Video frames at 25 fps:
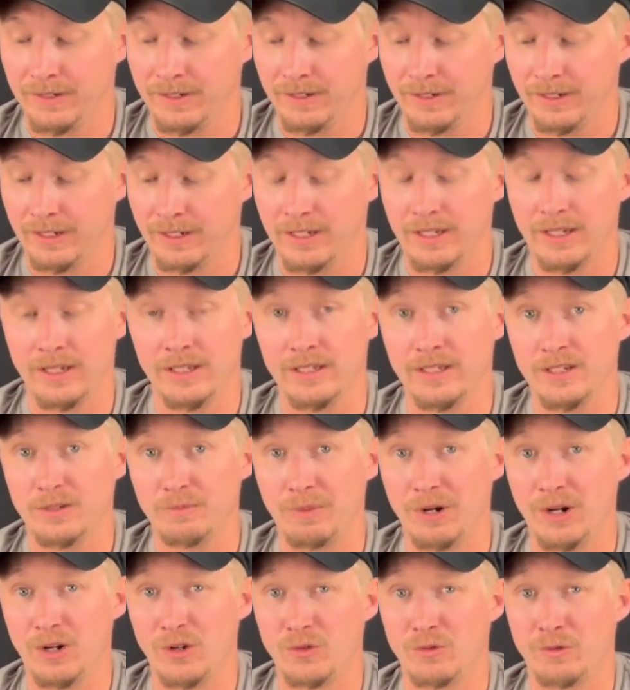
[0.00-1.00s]
again, these
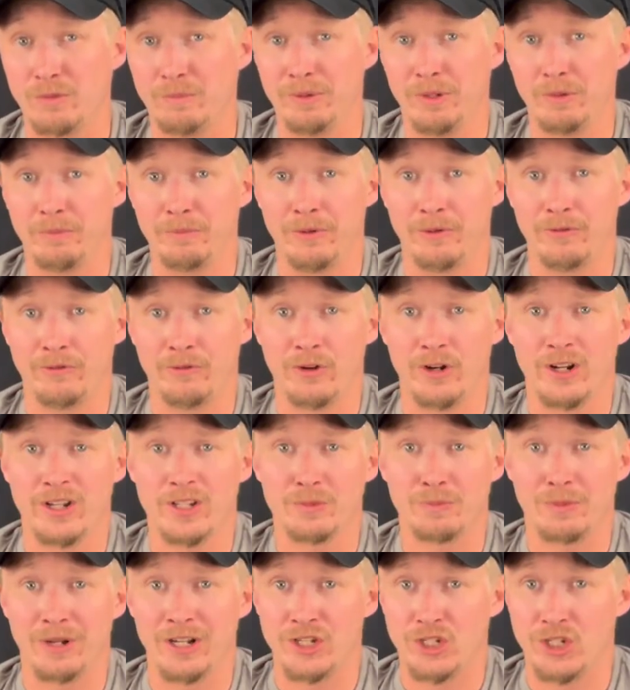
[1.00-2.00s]
barrels were built for us
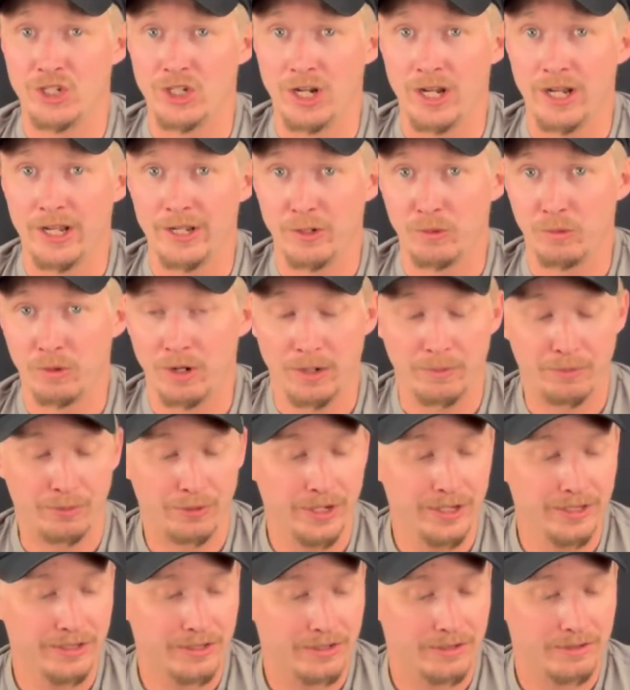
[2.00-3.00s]
by Shaw to our
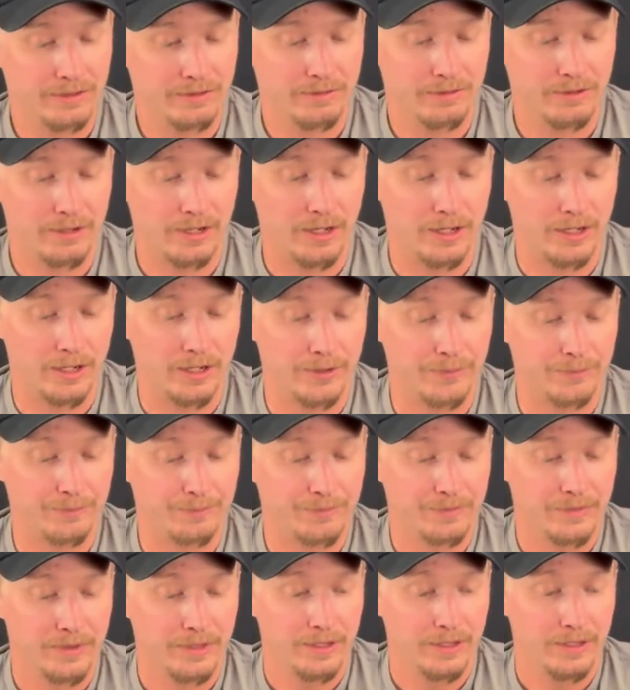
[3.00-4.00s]
prints.
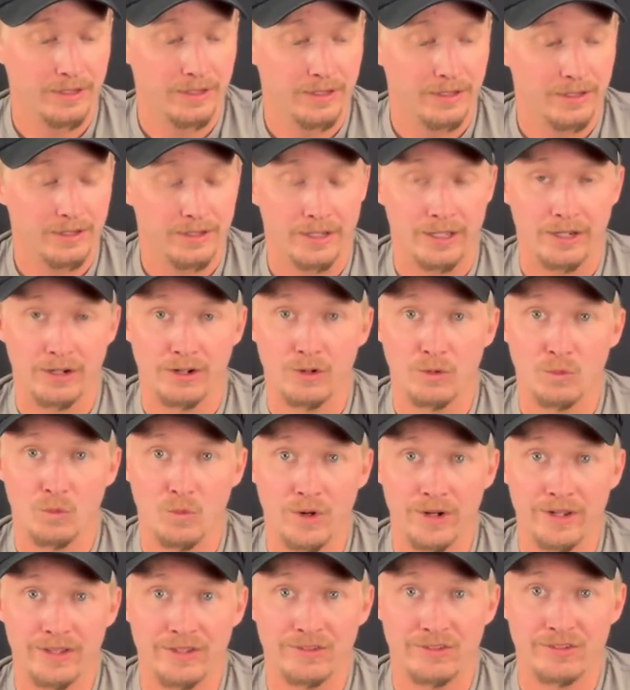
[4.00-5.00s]
They're
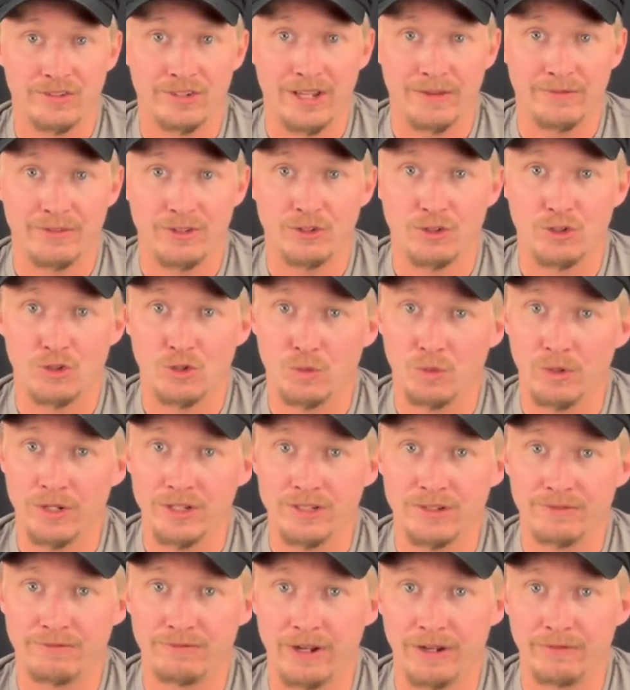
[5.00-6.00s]
1-in-7
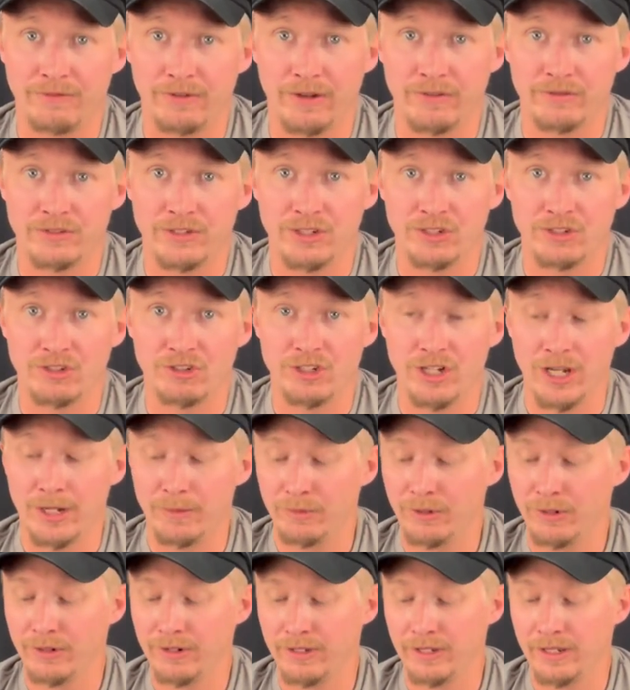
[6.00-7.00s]
twist, 5.56
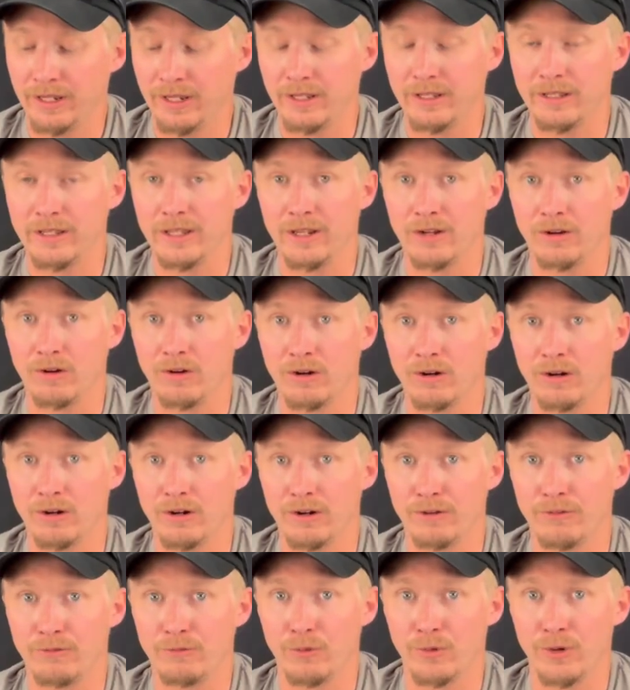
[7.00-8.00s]
chambered, and they
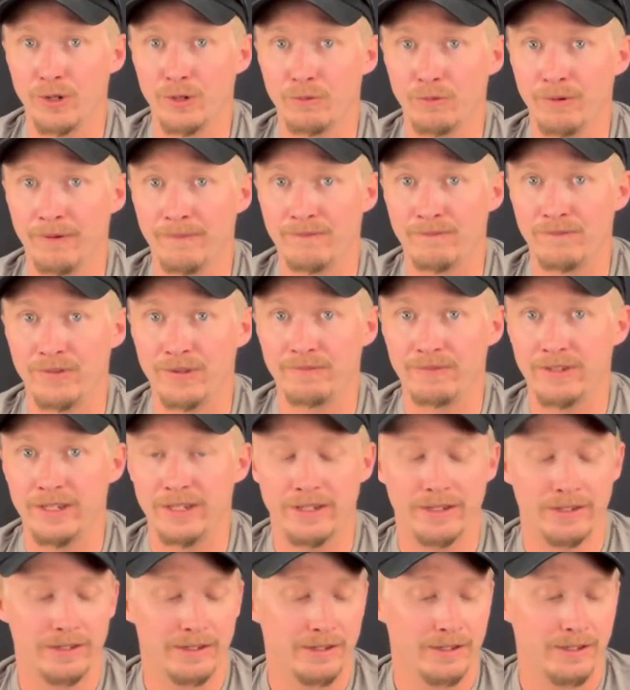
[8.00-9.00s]
are
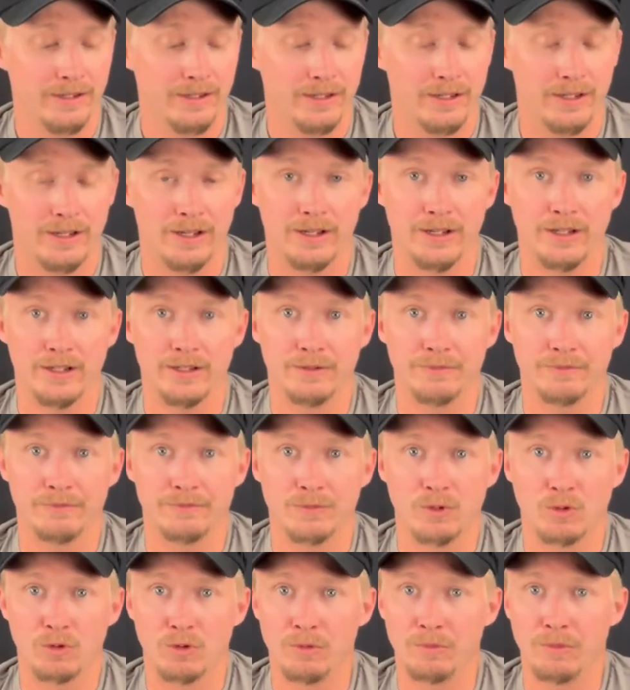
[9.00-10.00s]
4150
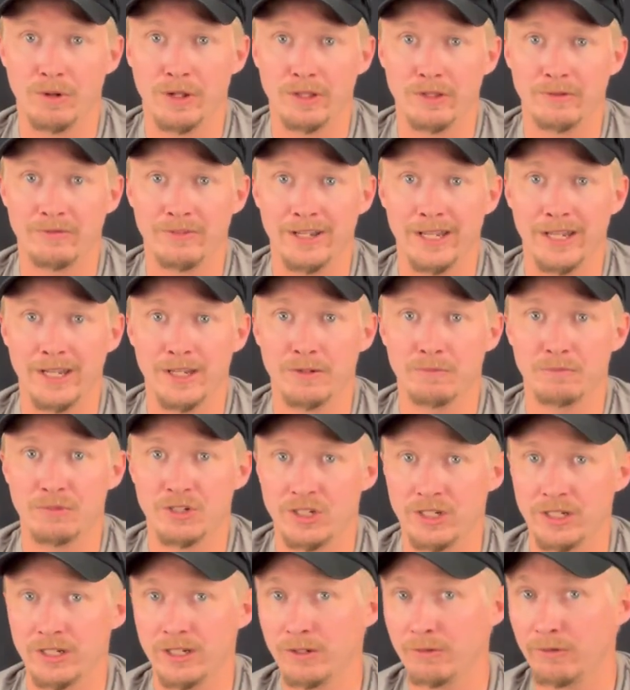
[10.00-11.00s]
chrome moly vanadium
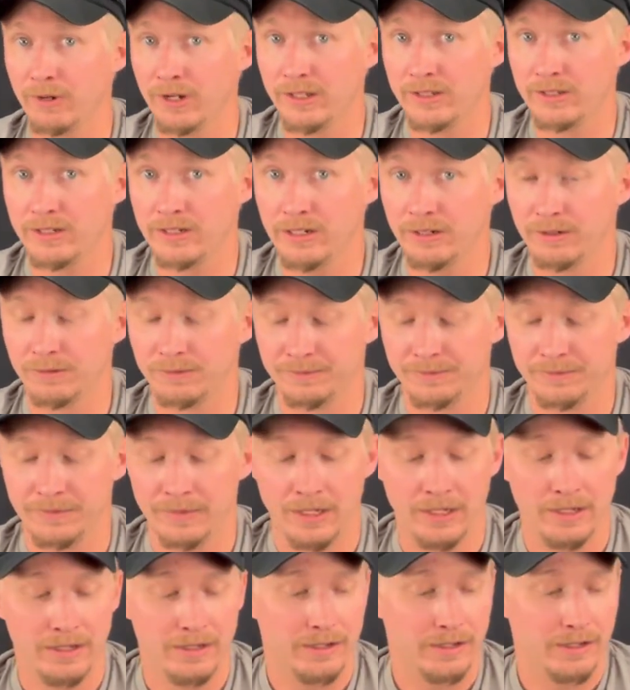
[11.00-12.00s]
machine gun rated steel.
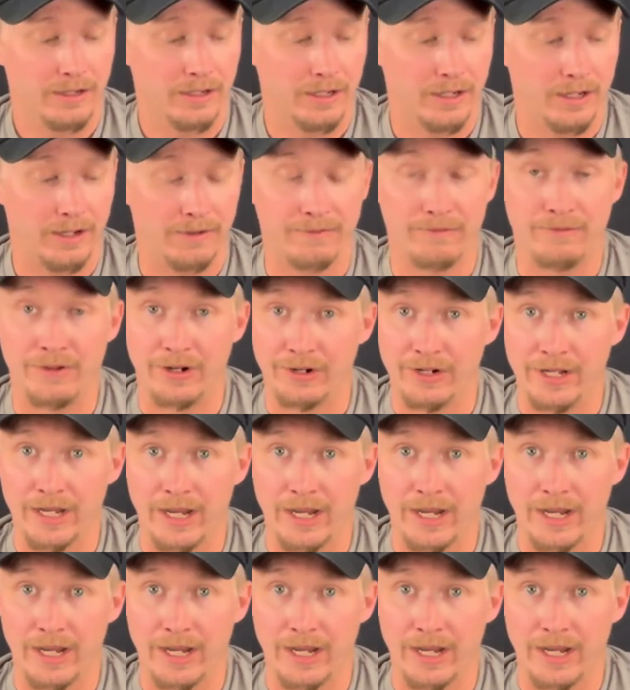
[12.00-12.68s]
Very